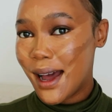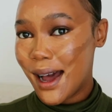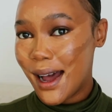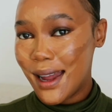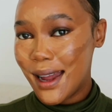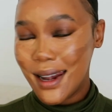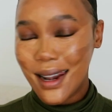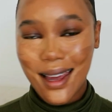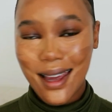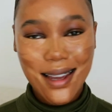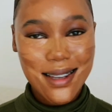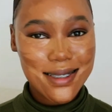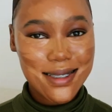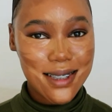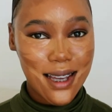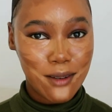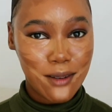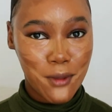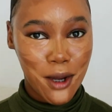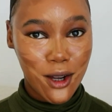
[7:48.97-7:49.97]

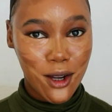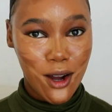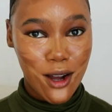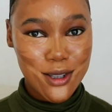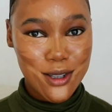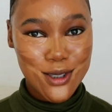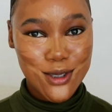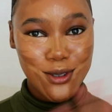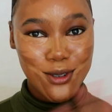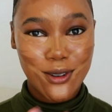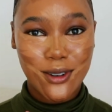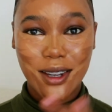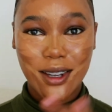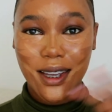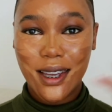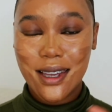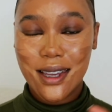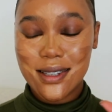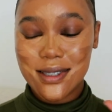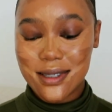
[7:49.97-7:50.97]
highlights and my
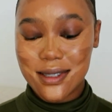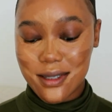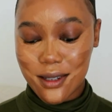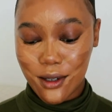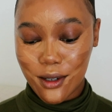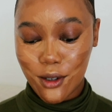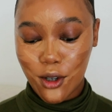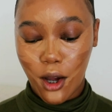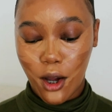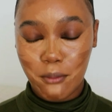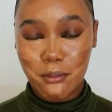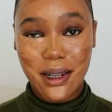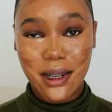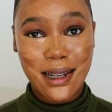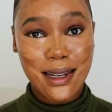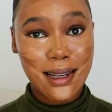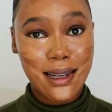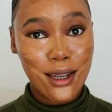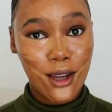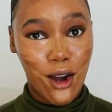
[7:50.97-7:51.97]
contour is
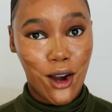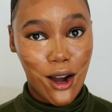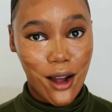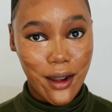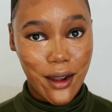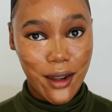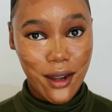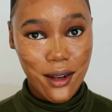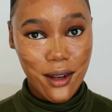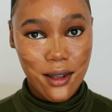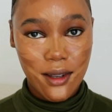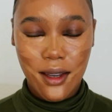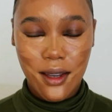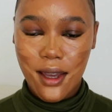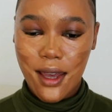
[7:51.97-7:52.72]
completely on,